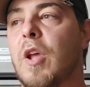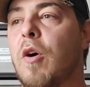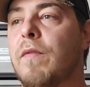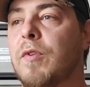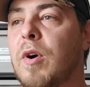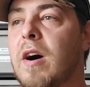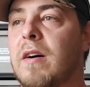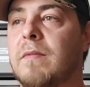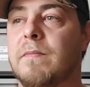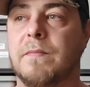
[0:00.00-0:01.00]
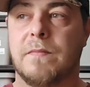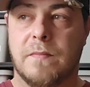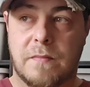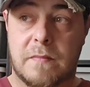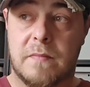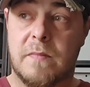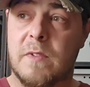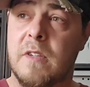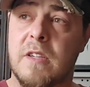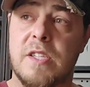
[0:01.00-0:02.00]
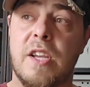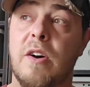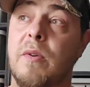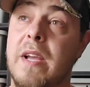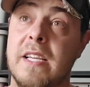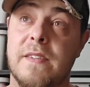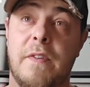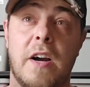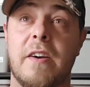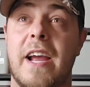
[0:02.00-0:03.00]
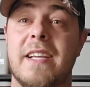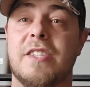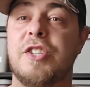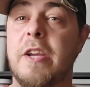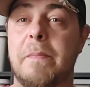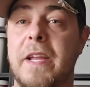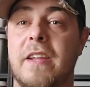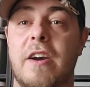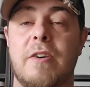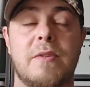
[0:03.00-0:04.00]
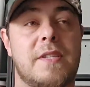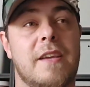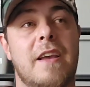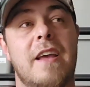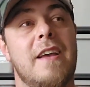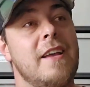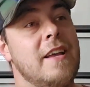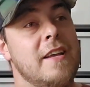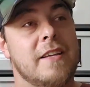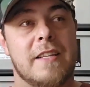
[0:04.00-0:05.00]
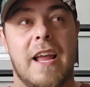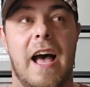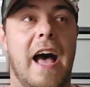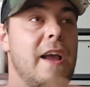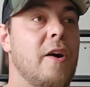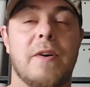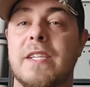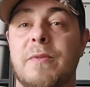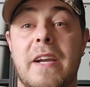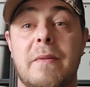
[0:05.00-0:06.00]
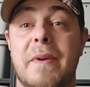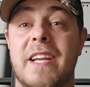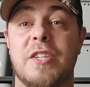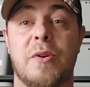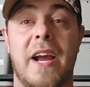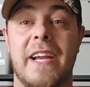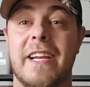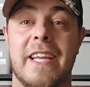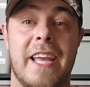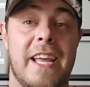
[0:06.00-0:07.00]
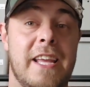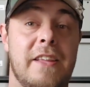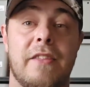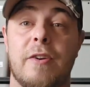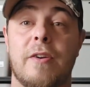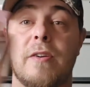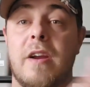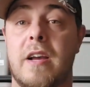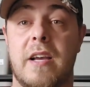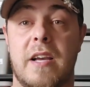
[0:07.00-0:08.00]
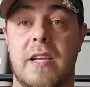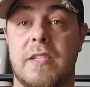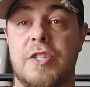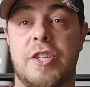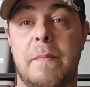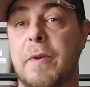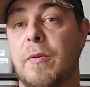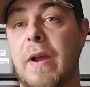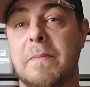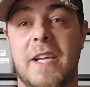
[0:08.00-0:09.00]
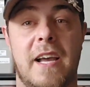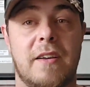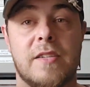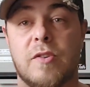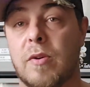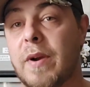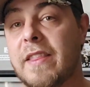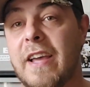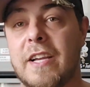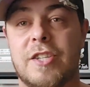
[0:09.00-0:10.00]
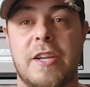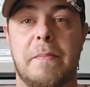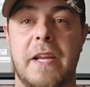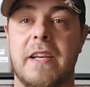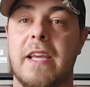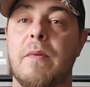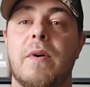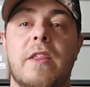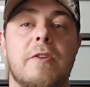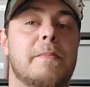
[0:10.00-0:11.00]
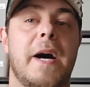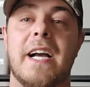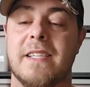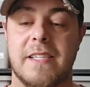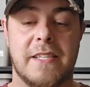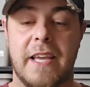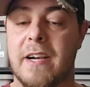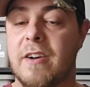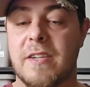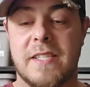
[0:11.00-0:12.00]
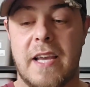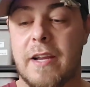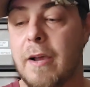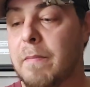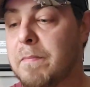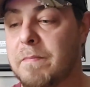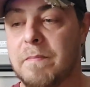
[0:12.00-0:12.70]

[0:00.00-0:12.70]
overall. So as far as shipping goes, I always recommend trying to get either Ship Your Reptiles or Redline Shipping. Get one of those boxes, get it all set up,